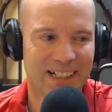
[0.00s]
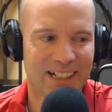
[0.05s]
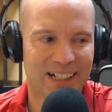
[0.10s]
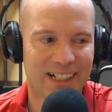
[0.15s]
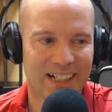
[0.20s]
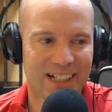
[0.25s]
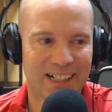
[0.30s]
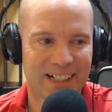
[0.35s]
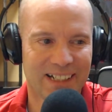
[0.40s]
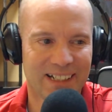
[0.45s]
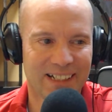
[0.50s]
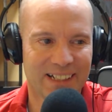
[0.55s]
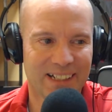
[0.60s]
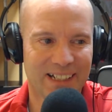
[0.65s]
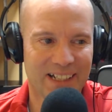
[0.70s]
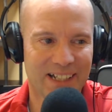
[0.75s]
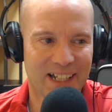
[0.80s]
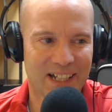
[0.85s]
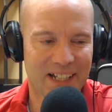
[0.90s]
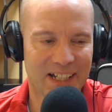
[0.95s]
And
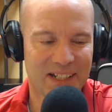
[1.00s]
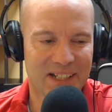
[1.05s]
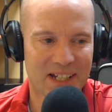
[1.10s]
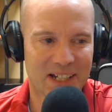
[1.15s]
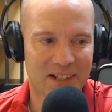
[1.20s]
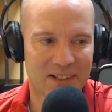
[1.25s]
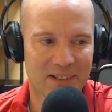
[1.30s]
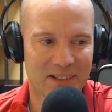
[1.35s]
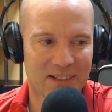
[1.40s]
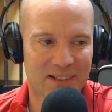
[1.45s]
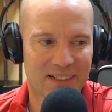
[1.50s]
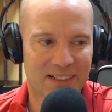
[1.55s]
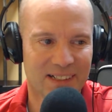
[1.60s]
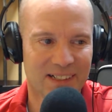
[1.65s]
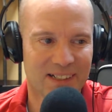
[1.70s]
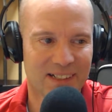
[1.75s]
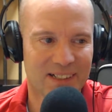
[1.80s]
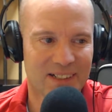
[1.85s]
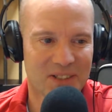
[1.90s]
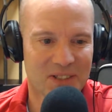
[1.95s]
they'd tell
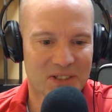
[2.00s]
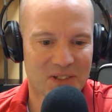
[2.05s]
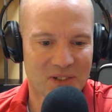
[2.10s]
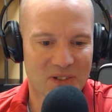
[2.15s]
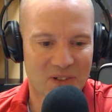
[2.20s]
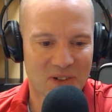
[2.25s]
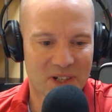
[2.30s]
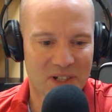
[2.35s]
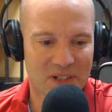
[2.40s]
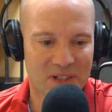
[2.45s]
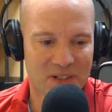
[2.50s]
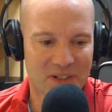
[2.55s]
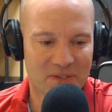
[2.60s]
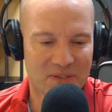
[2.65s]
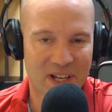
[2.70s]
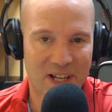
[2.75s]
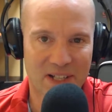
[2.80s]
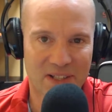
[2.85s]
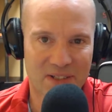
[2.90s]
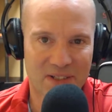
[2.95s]
stories
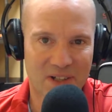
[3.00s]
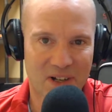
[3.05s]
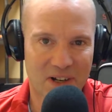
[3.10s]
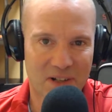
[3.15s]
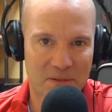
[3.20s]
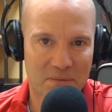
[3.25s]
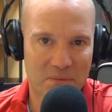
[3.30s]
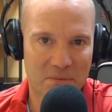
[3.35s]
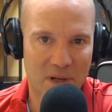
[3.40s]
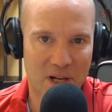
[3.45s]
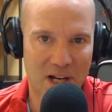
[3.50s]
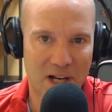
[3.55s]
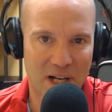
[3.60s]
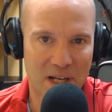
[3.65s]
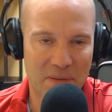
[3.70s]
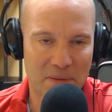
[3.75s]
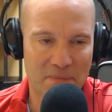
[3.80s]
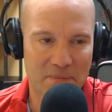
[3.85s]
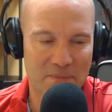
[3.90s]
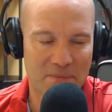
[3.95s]
of days gone
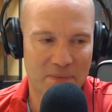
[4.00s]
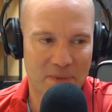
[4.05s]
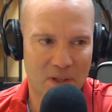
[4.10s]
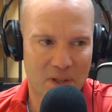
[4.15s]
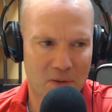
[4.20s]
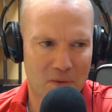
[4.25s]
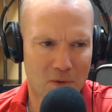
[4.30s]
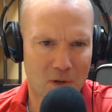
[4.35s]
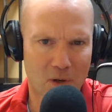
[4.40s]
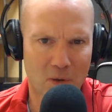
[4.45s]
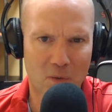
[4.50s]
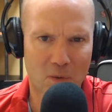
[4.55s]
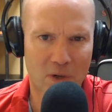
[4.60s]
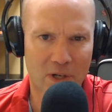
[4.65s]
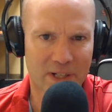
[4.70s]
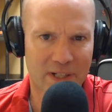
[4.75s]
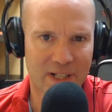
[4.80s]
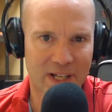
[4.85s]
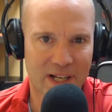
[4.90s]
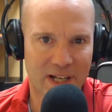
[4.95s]
by, all
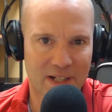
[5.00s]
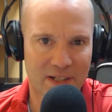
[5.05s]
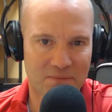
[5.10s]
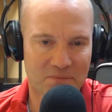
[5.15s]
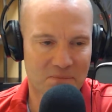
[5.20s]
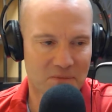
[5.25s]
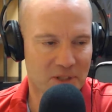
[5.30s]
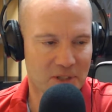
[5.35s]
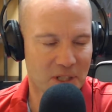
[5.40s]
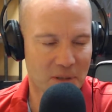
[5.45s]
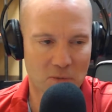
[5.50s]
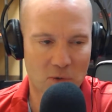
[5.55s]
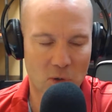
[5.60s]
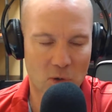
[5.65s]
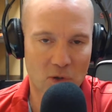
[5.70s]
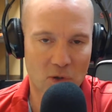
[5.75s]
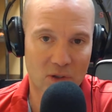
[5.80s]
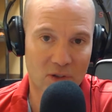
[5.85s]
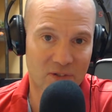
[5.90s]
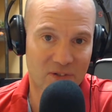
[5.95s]
working at some
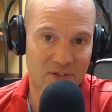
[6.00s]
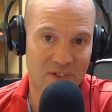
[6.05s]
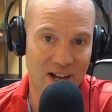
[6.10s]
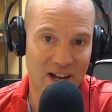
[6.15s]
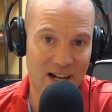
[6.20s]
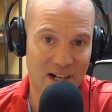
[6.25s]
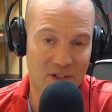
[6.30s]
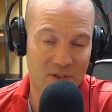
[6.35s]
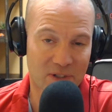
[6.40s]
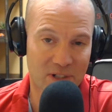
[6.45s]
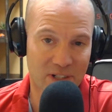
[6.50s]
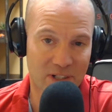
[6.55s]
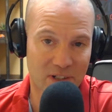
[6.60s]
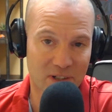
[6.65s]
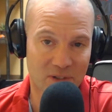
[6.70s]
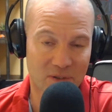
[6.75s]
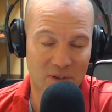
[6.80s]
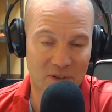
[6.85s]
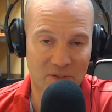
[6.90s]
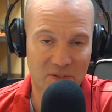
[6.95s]
local factory
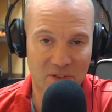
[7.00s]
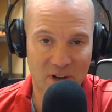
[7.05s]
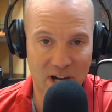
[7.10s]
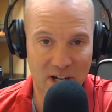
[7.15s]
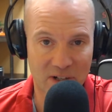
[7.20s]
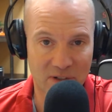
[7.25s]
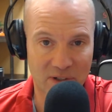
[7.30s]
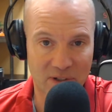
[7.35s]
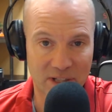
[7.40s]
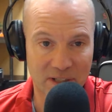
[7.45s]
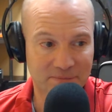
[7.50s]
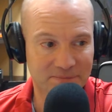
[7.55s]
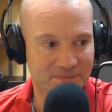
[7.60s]
or refinery.